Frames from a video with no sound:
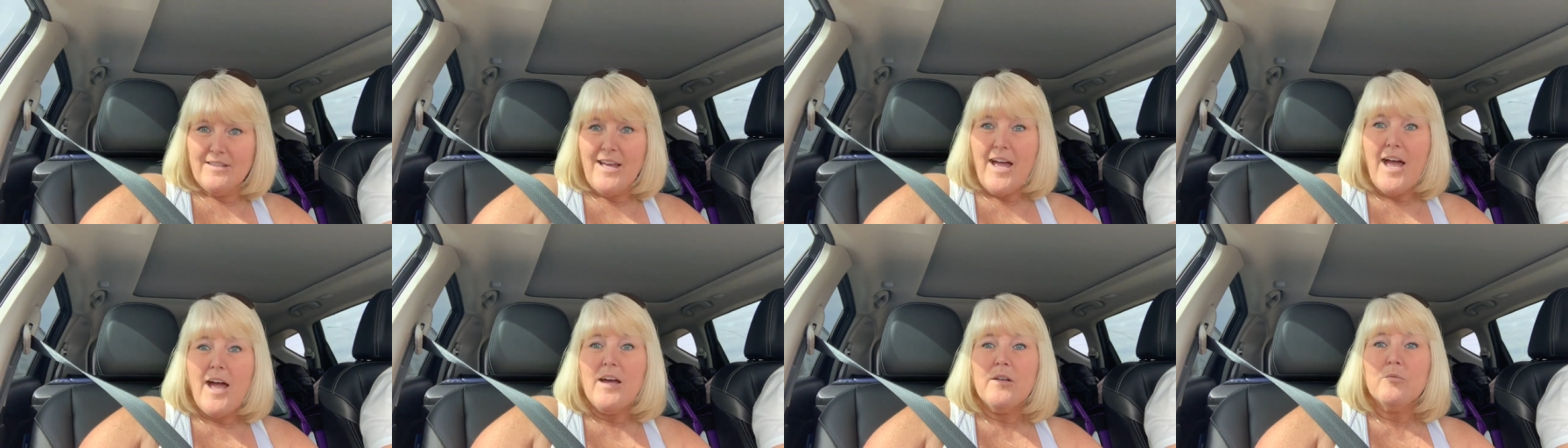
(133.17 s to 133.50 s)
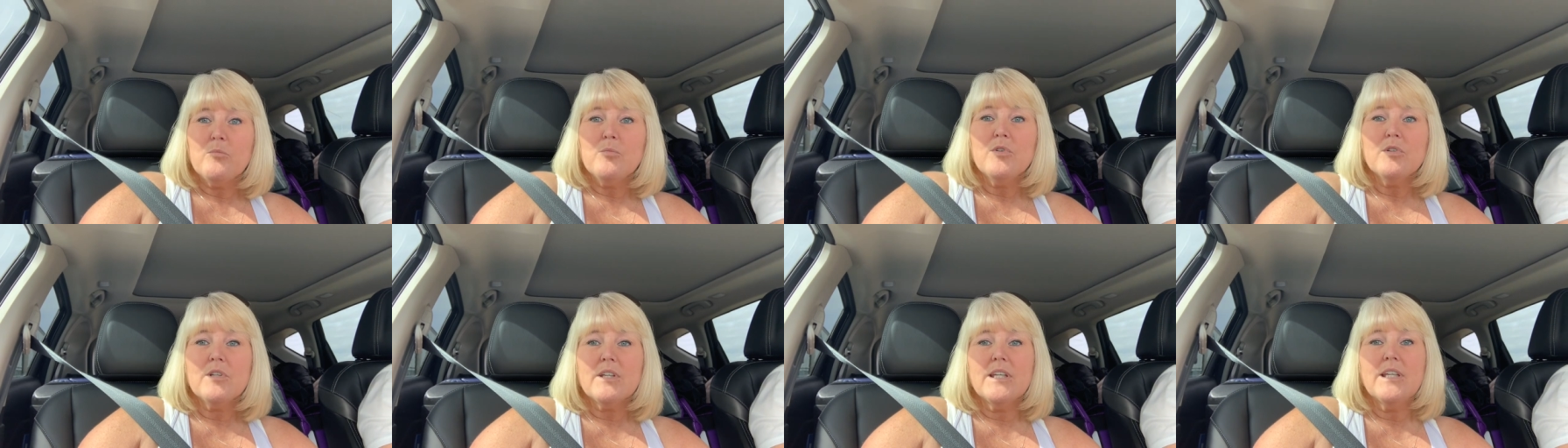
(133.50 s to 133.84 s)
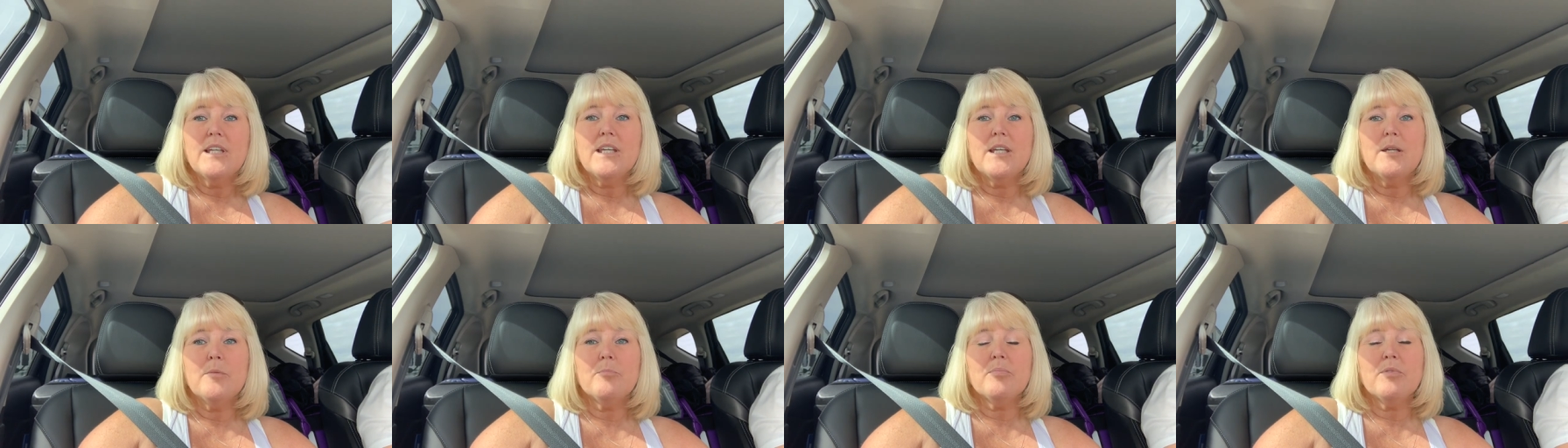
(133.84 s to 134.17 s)
That will
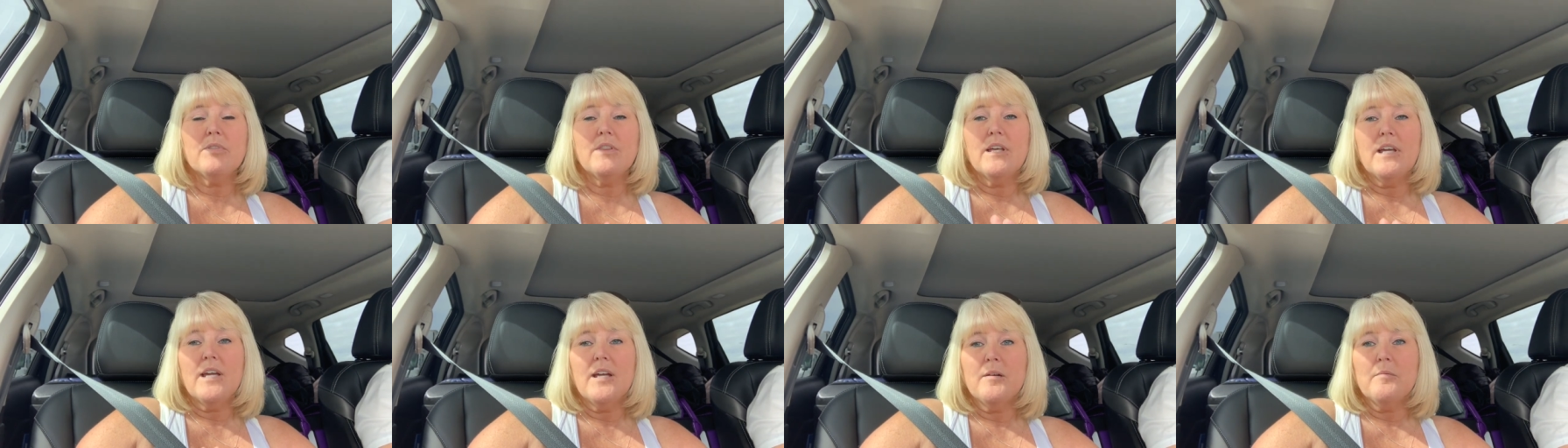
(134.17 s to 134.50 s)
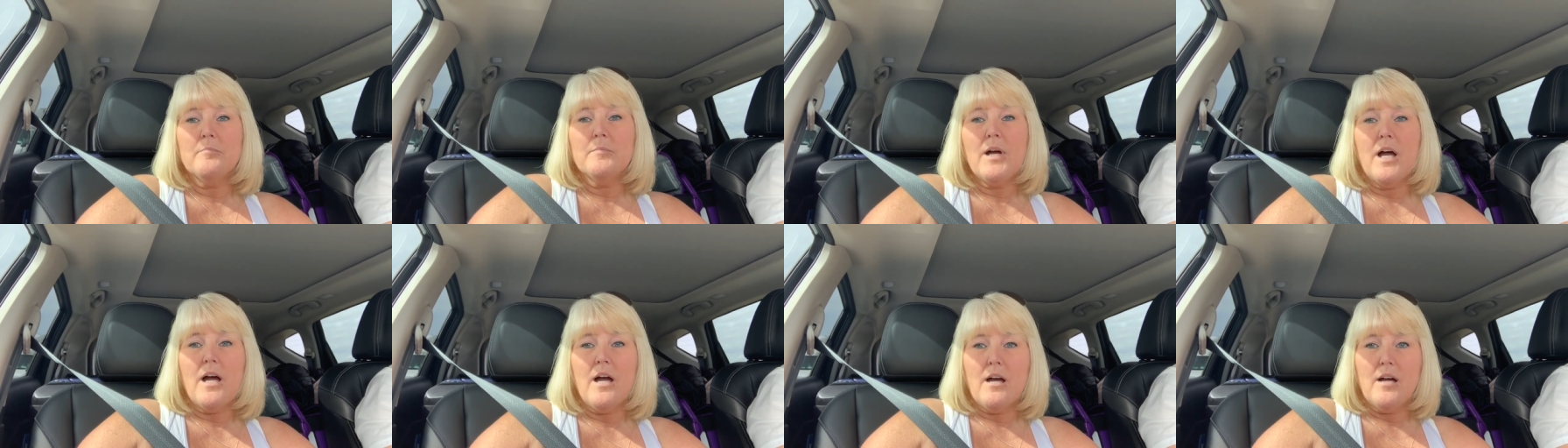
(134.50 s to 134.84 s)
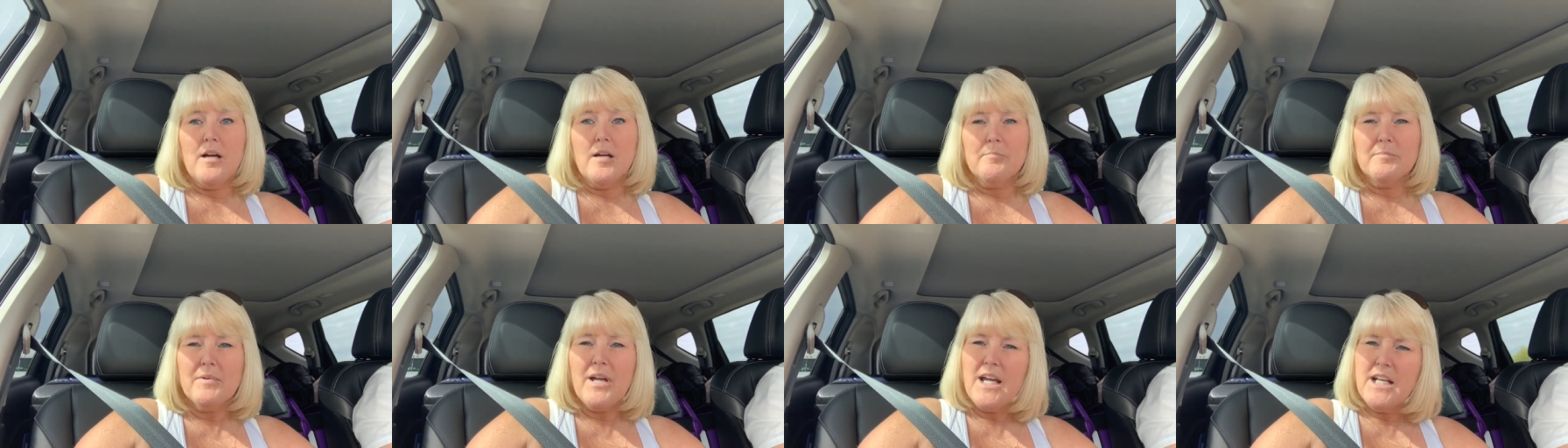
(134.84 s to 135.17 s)
keep them
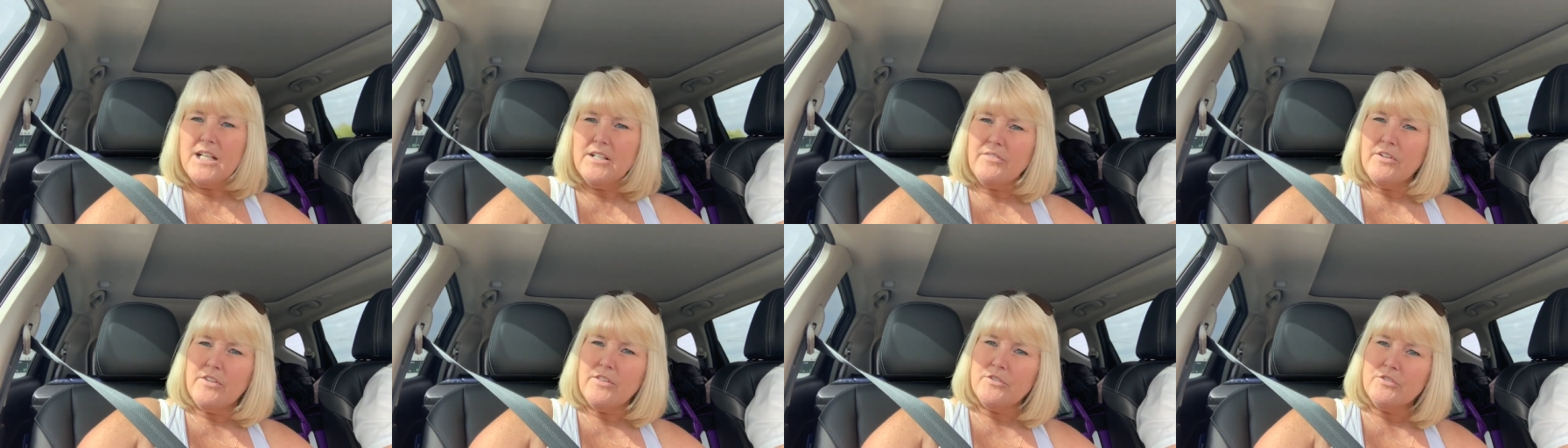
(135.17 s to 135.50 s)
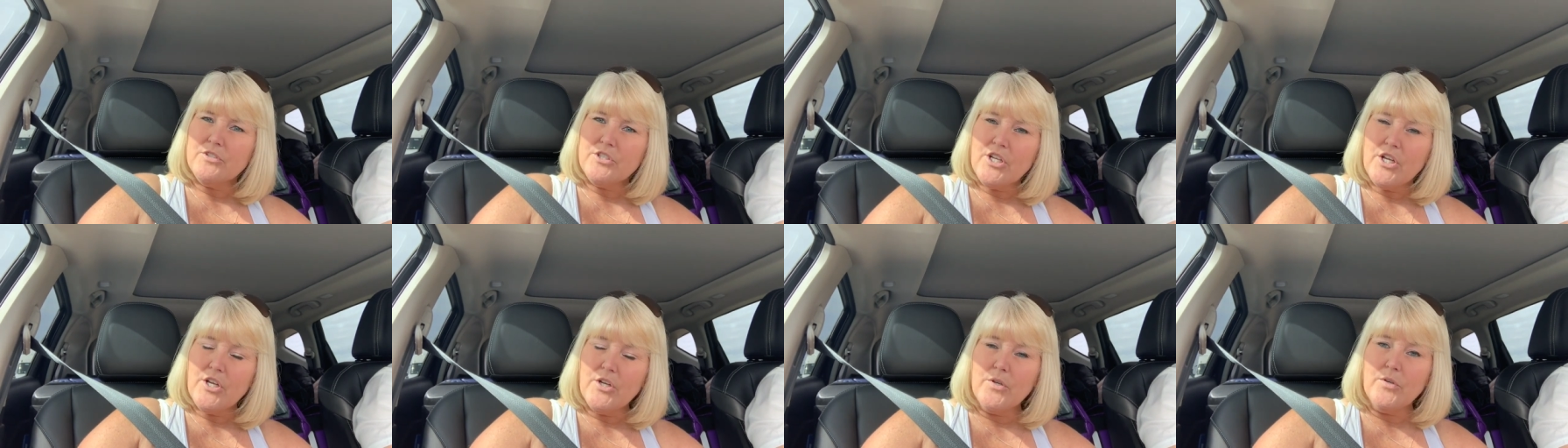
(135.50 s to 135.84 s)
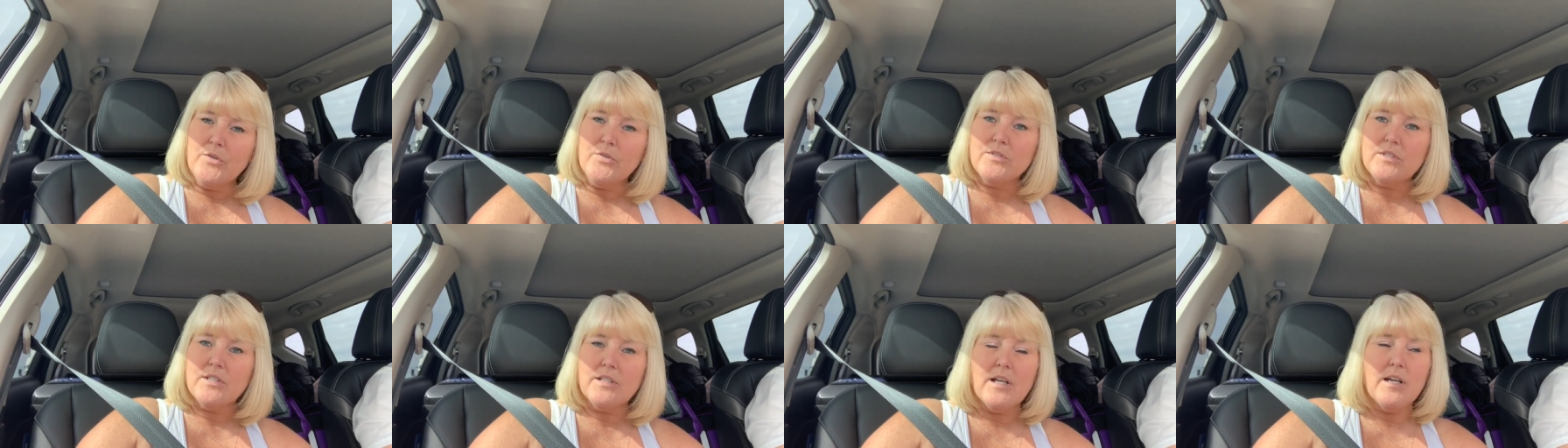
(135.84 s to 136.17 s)
um, kind of on their toes.